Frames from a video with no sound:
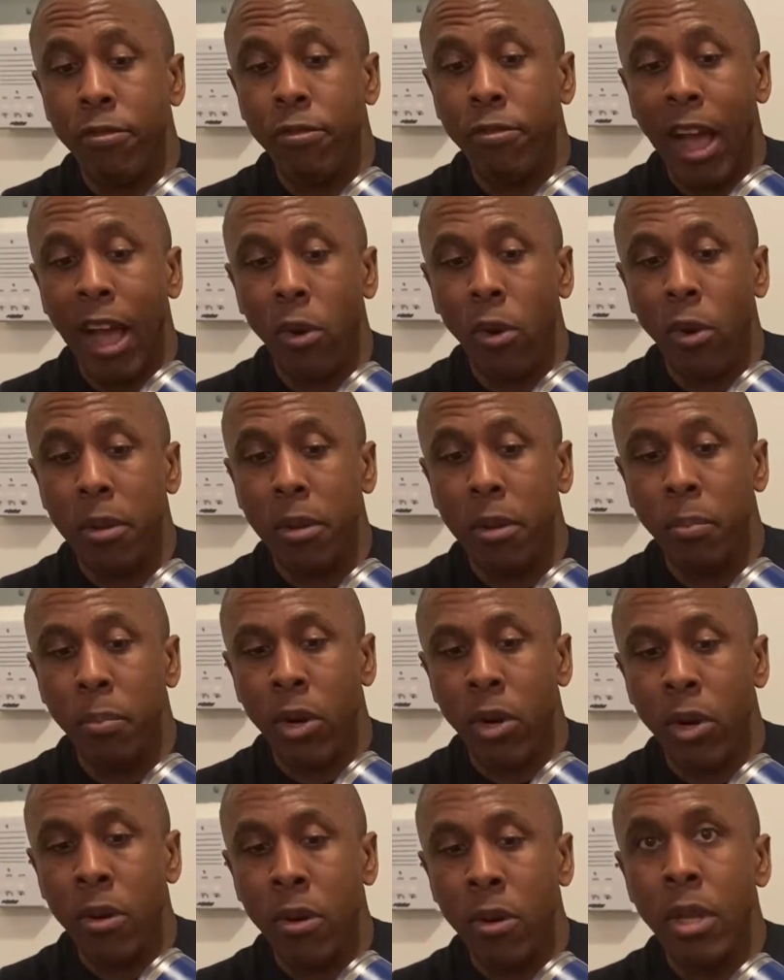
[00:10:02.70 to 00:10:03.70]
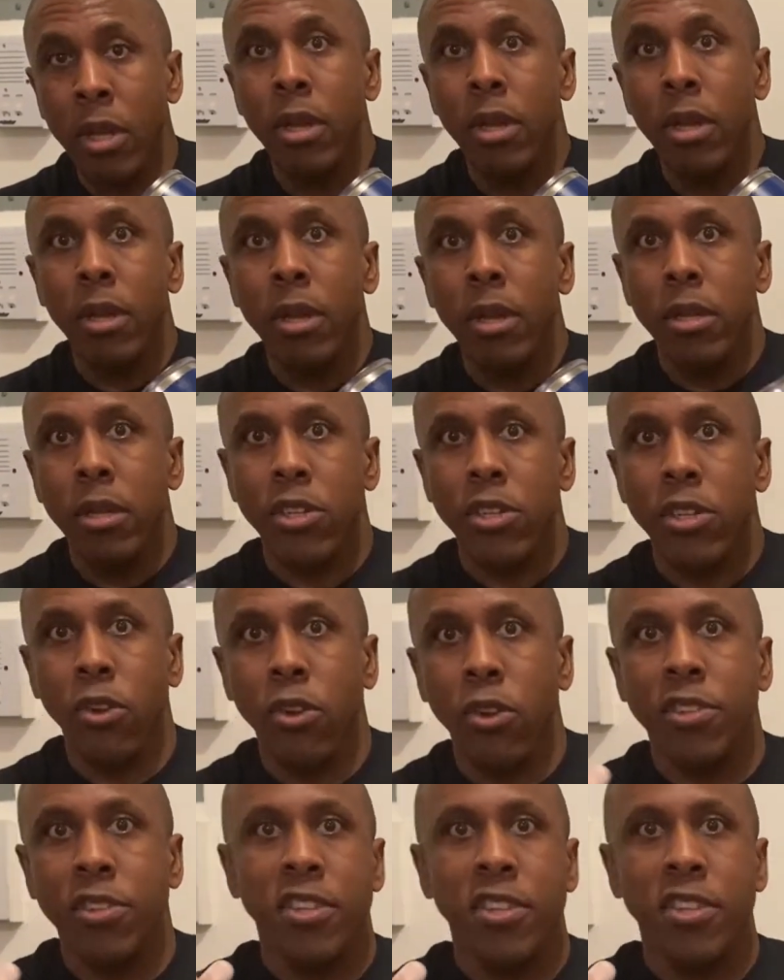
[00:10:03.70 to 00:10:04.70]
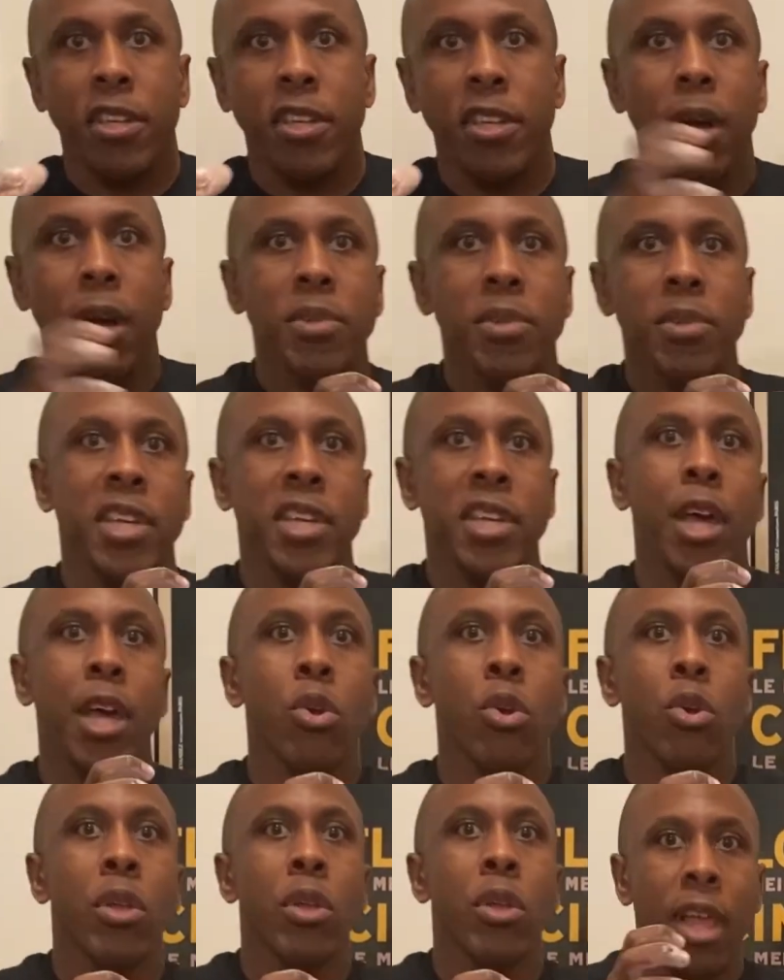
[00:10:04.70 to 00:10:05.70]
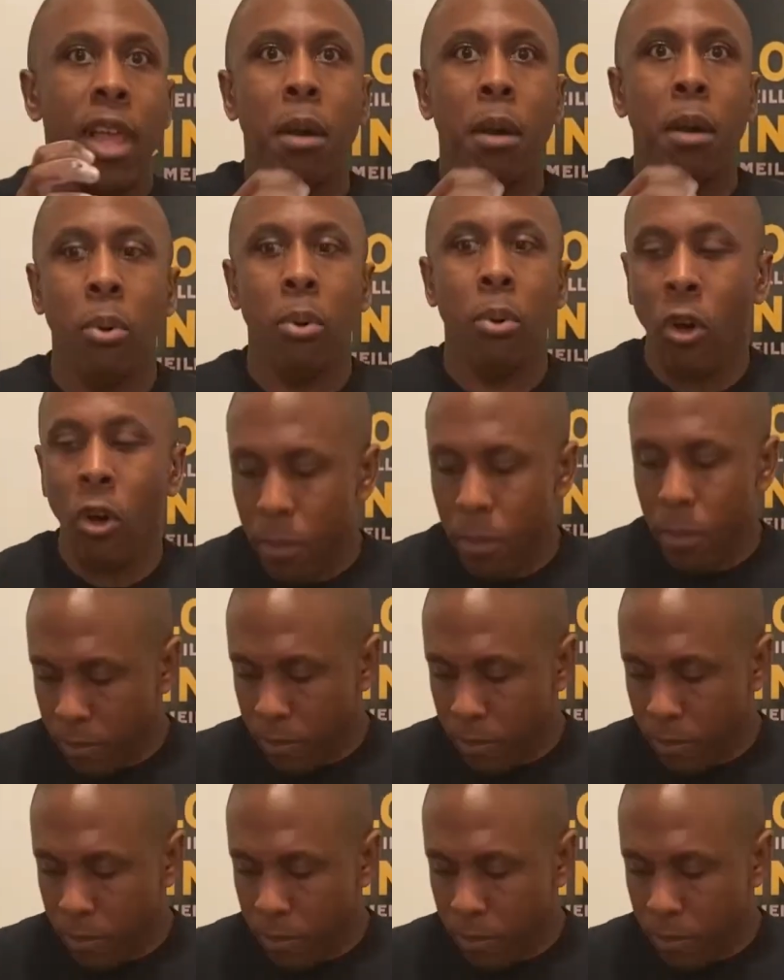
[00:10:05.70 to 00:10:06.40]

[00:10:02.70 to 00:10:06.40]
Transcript: flour and butter starts to come together like a ball.